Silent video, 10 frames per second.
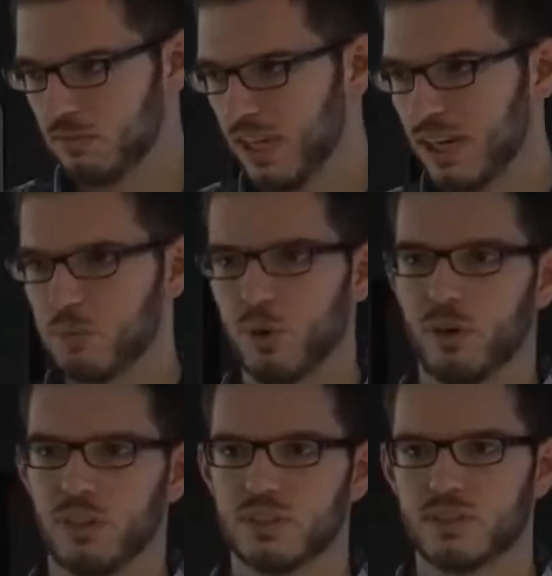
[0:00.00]
data
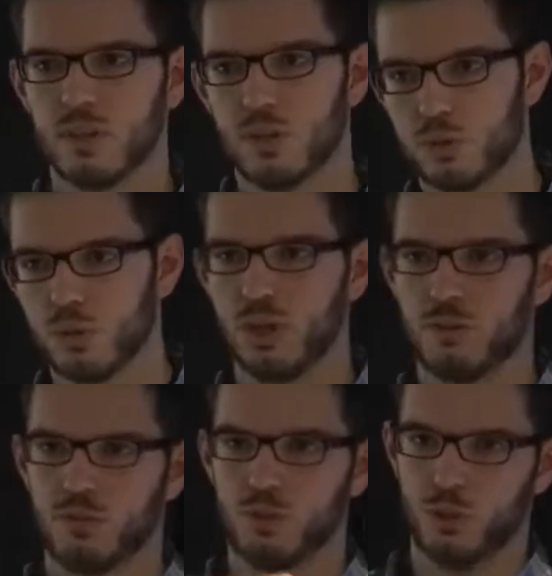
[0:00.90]
points to the
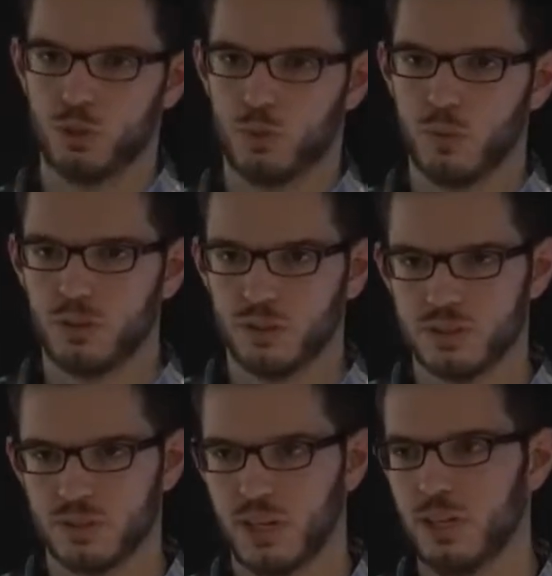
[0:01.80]
individual models.
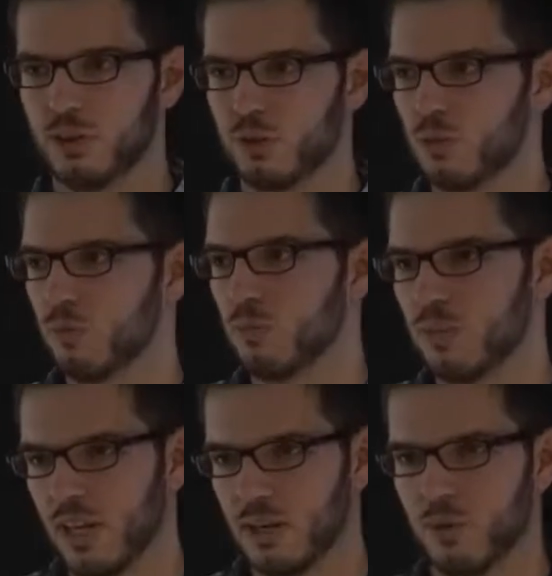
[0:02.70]
So each
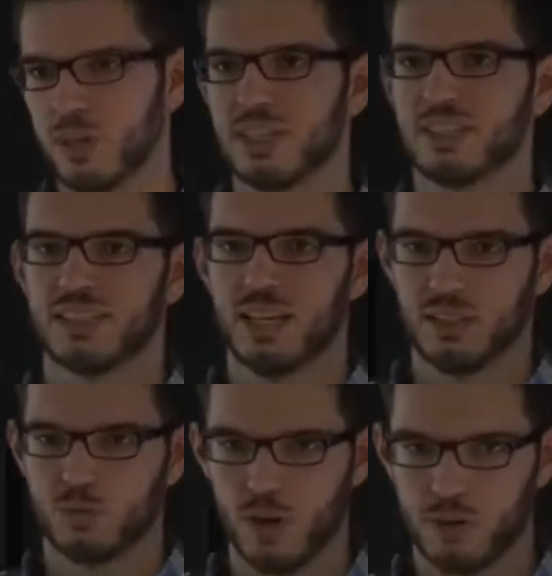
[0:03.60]
data point has
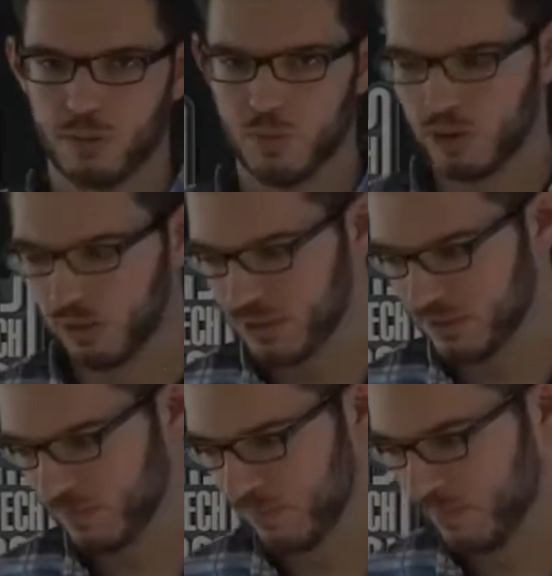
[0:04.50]
exactly one of the models.
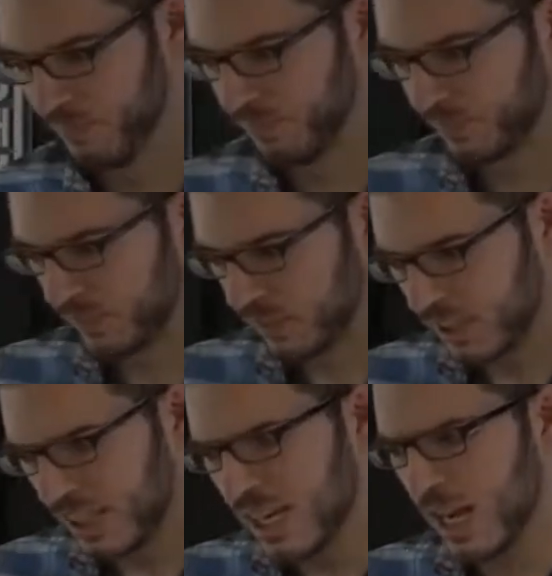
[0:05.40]

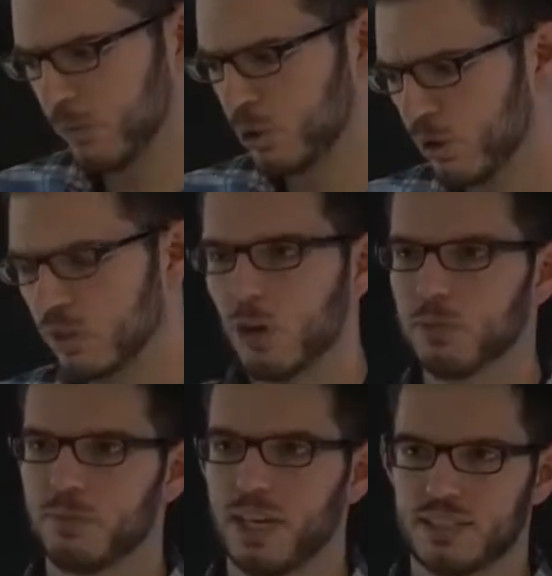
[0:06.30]
And we jointly
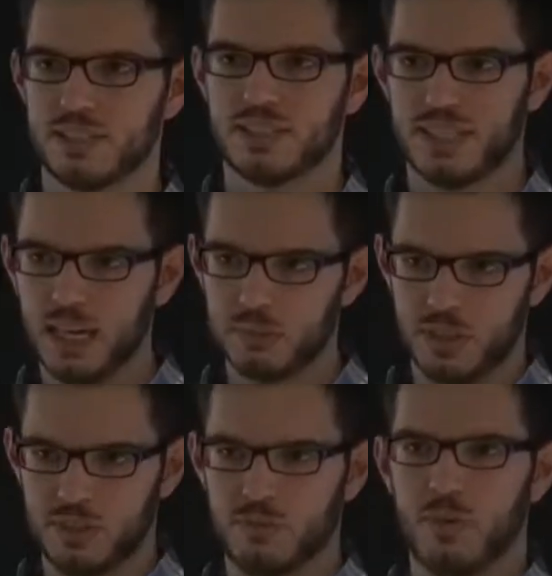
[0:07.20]
optimize this
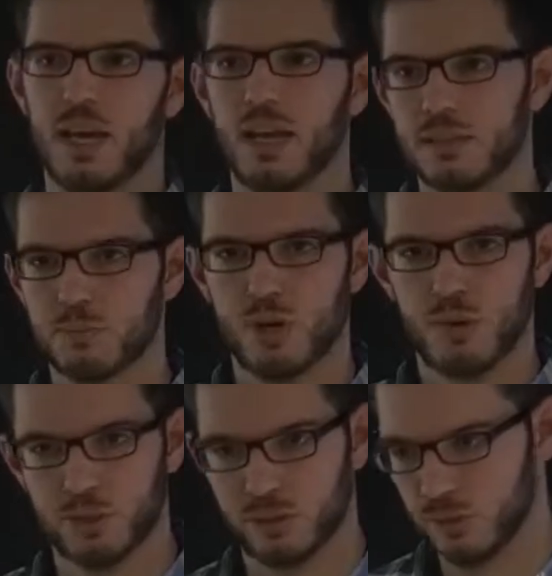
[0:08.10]
assignment and the
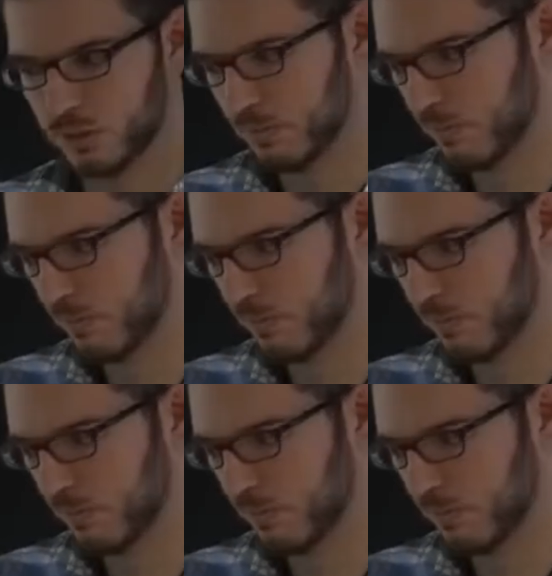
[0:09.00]
parameters.